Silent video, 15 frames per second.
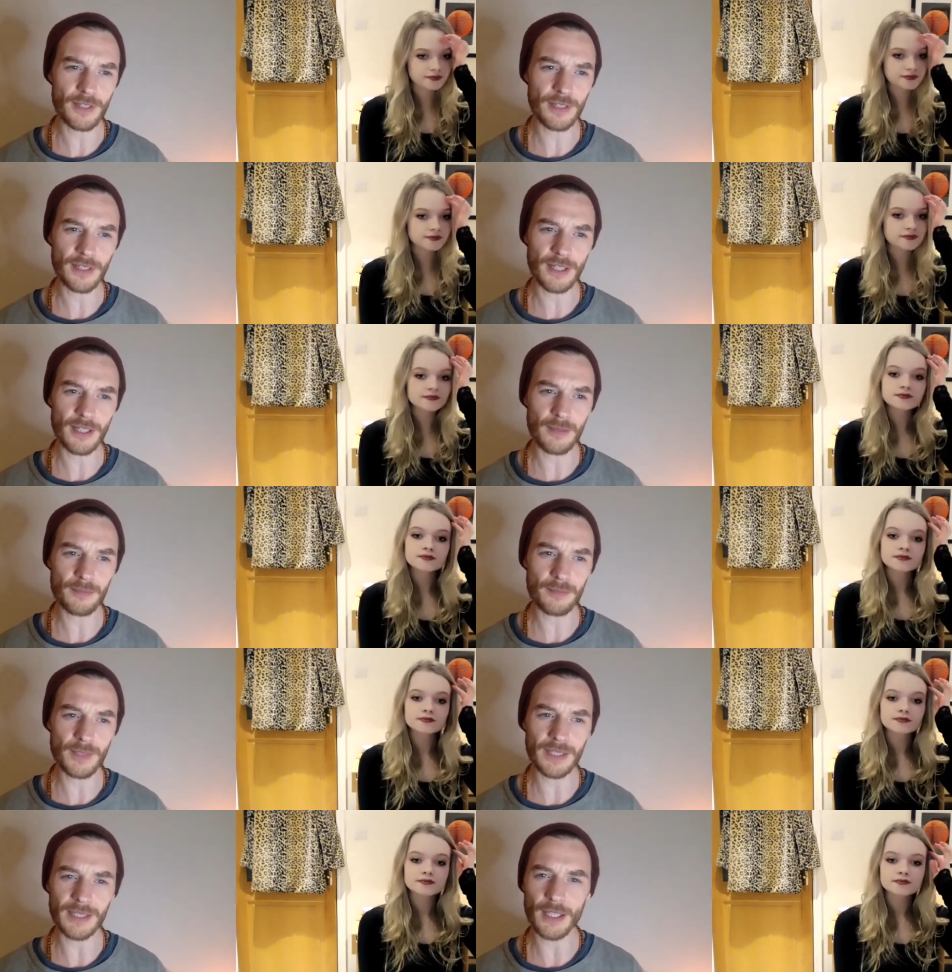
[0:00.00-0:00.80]
Speaker 1: I'm
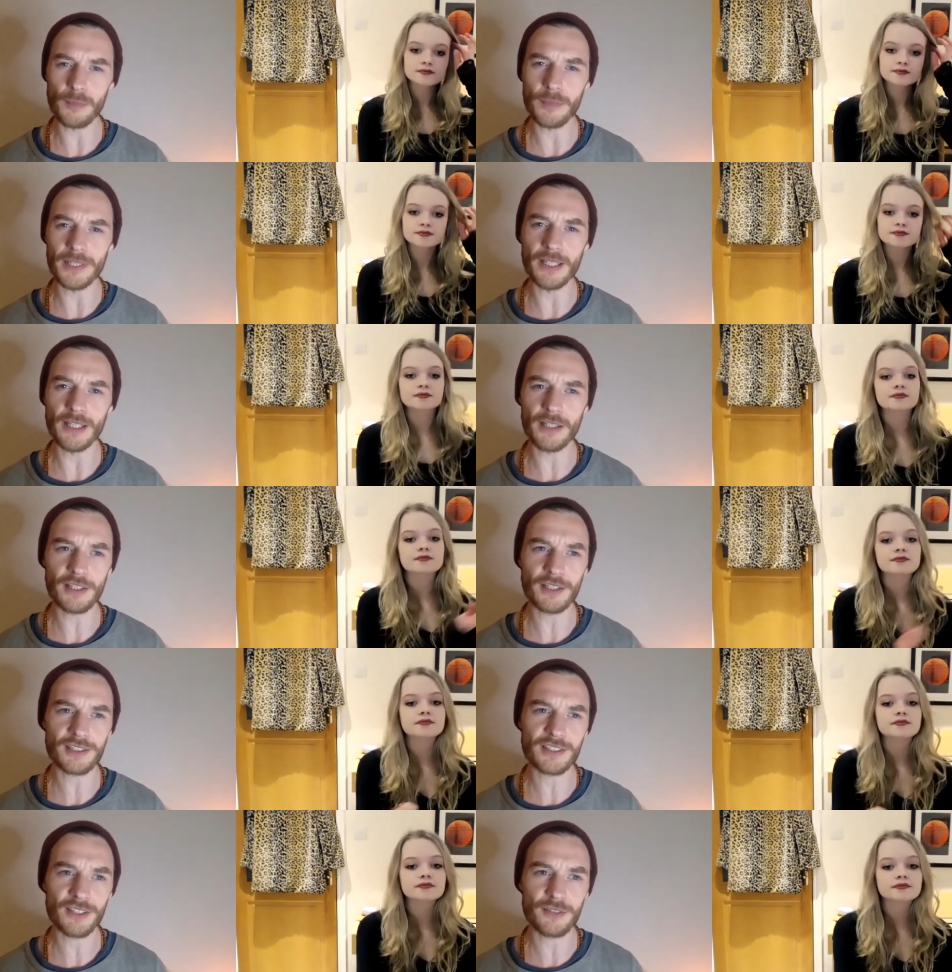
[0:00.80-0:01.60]
a little bit younger,
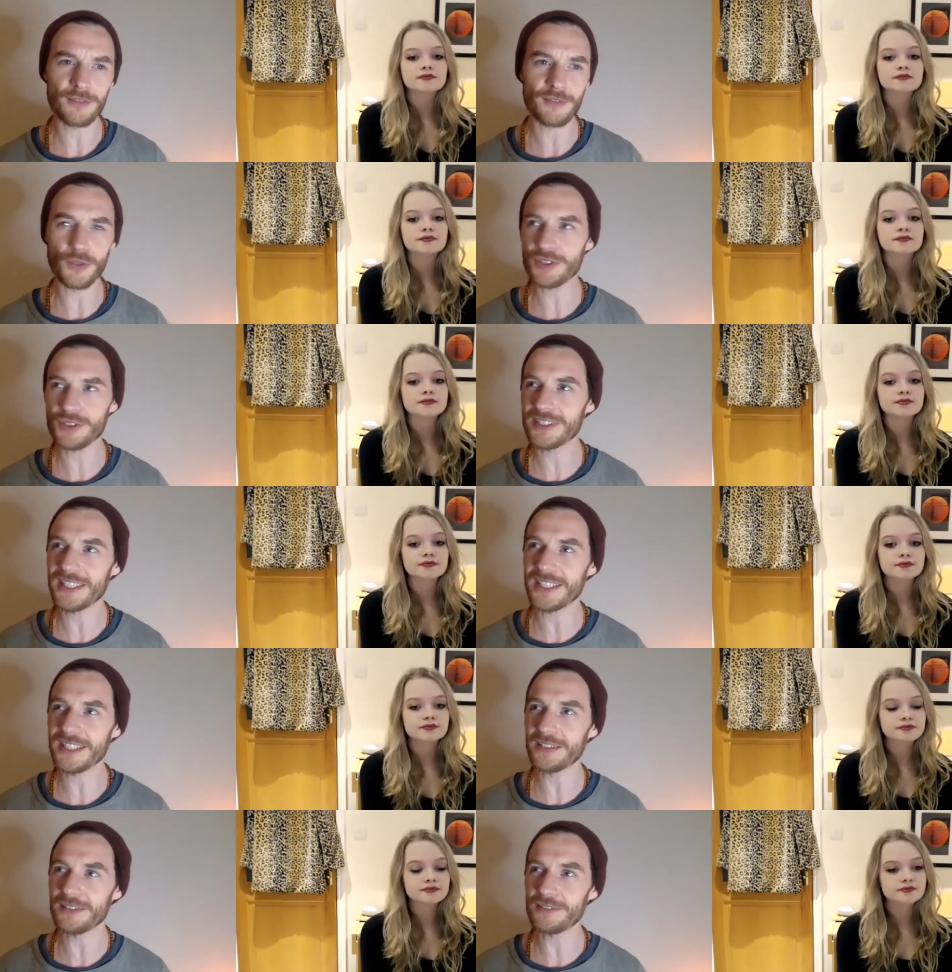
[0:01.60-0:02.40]
so
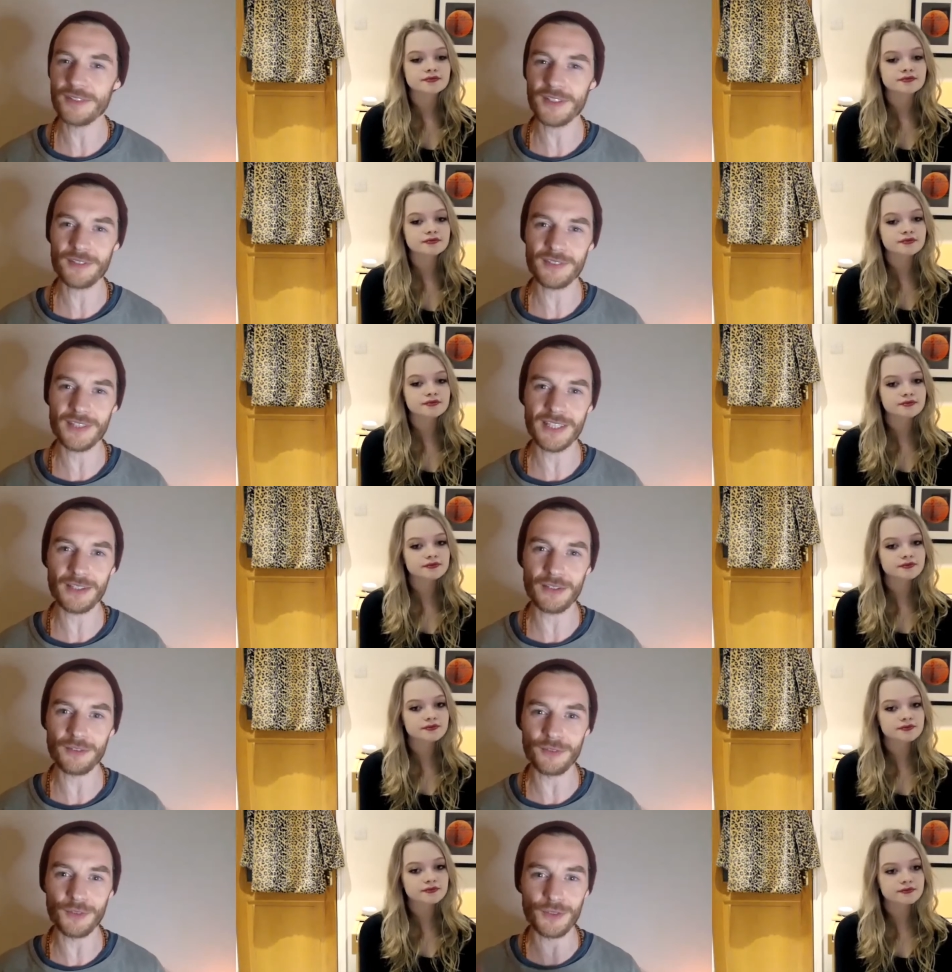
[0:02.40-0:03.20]
14 and 15
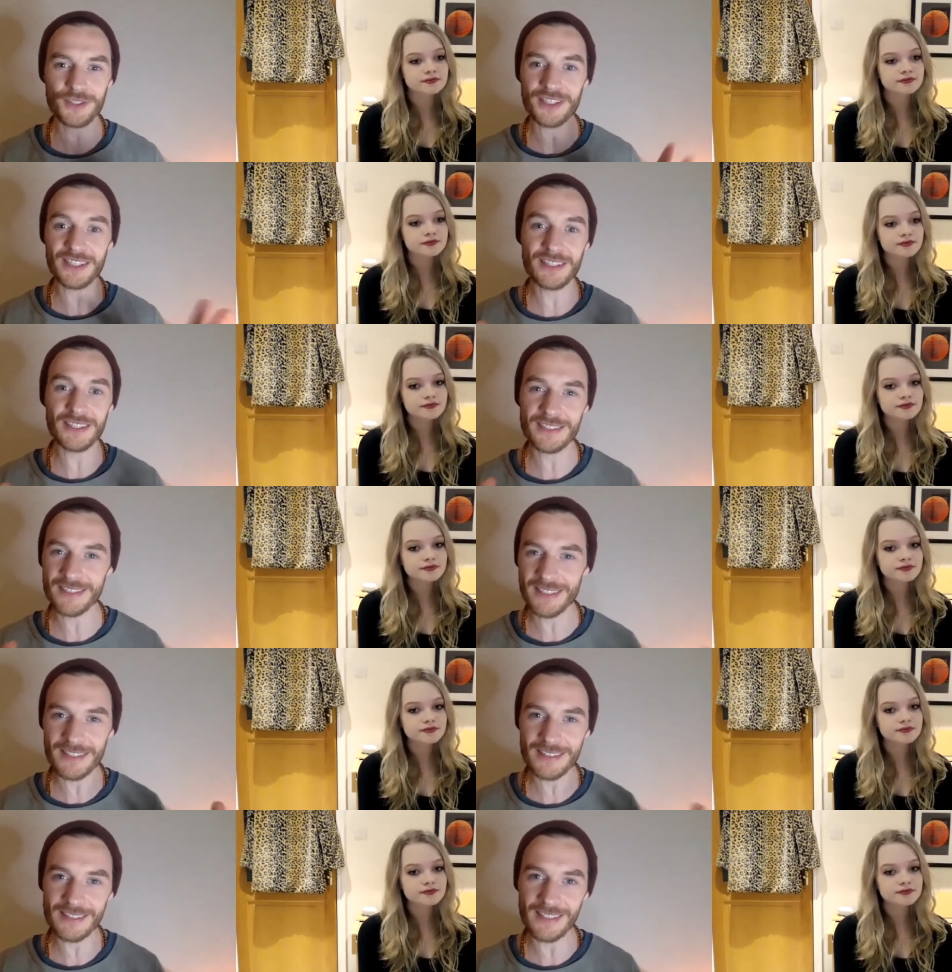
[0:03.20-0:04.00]
or 14 and
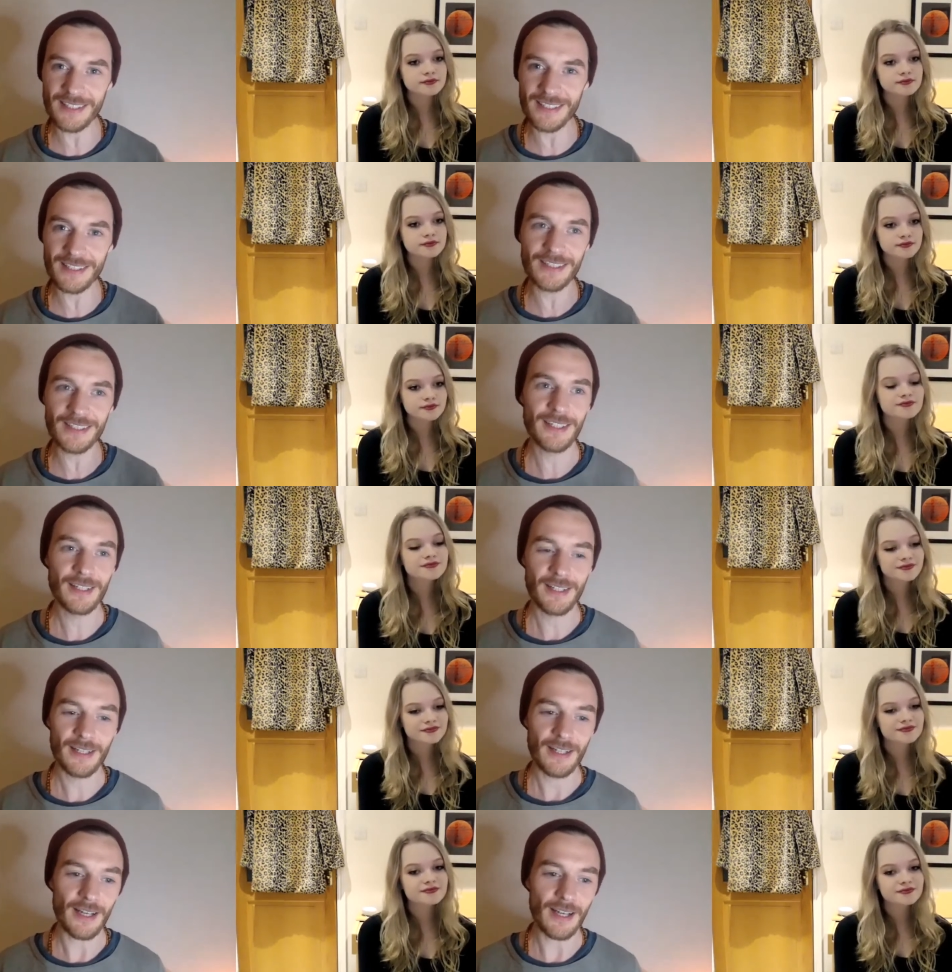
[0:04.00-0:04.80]
16.
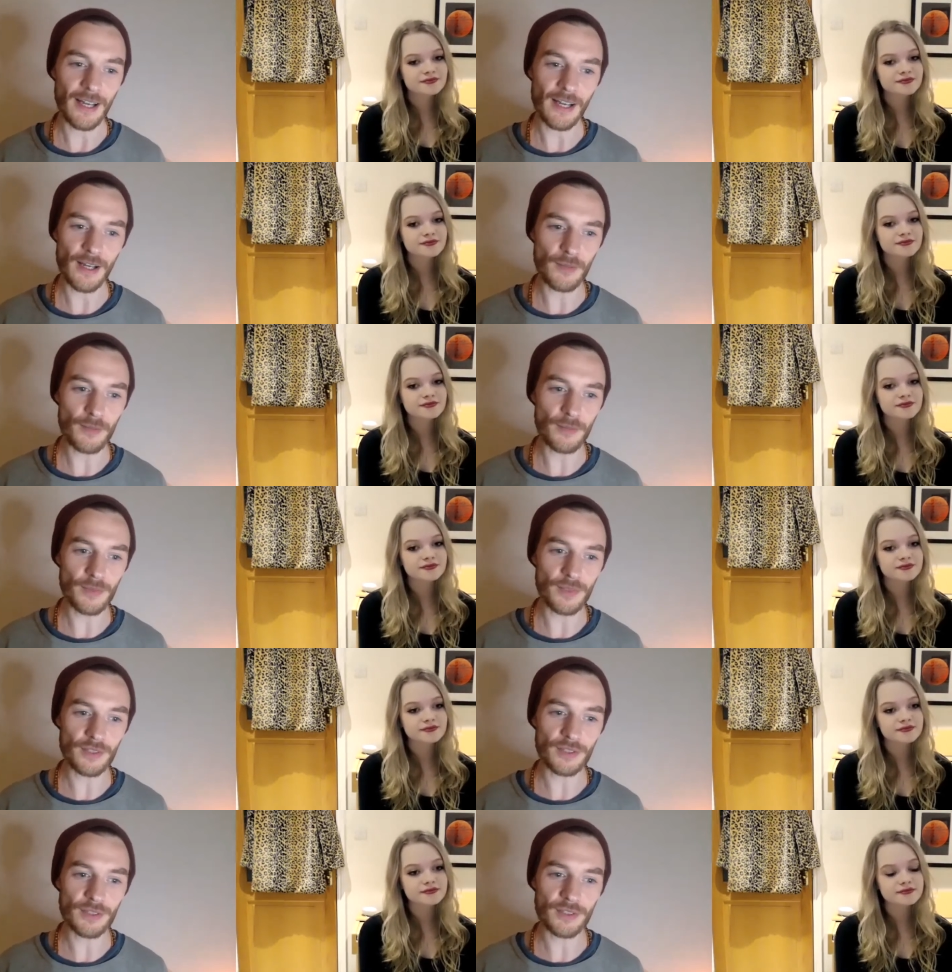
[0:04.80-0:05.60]
Um,
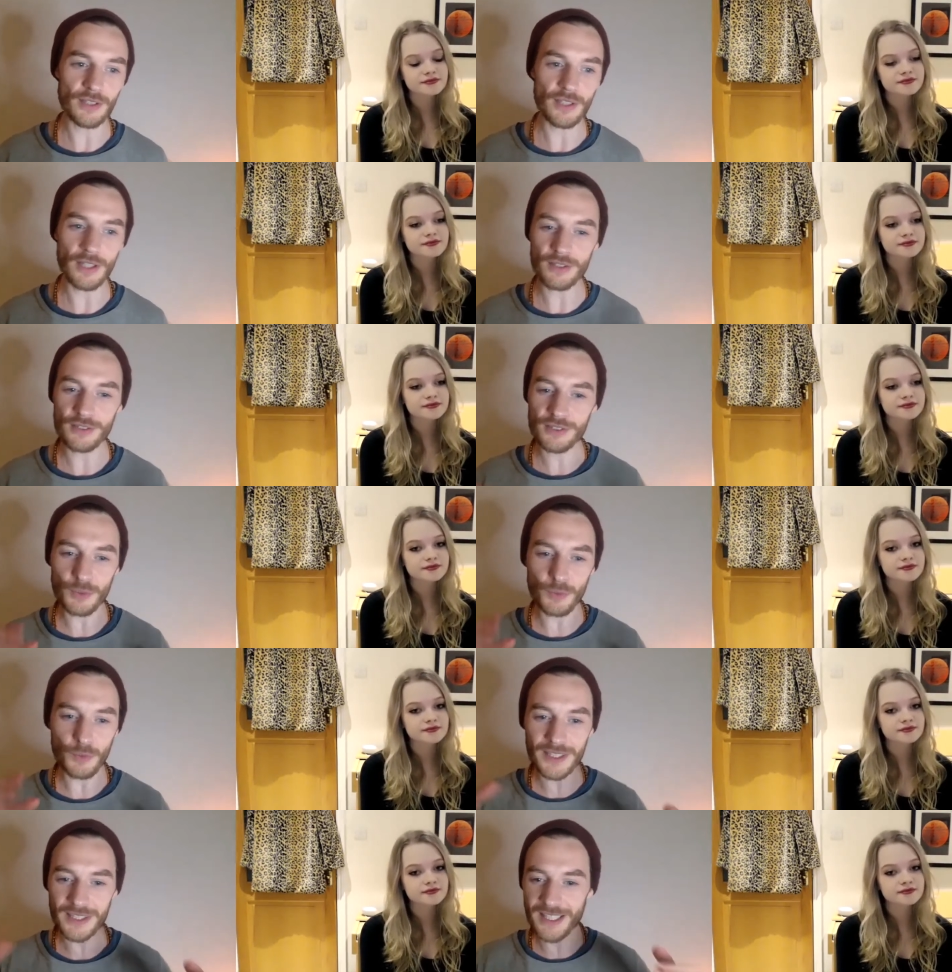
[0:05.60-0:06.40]
uh, so
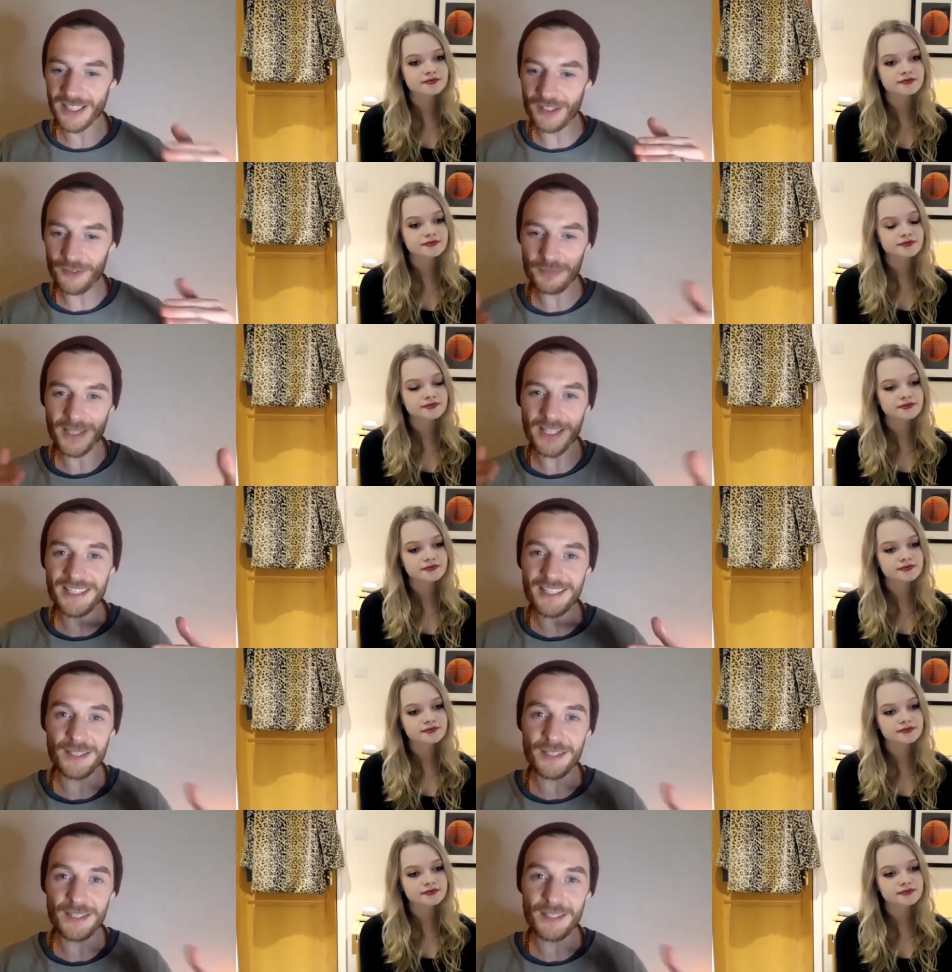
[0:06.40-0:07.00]
we kind of played in a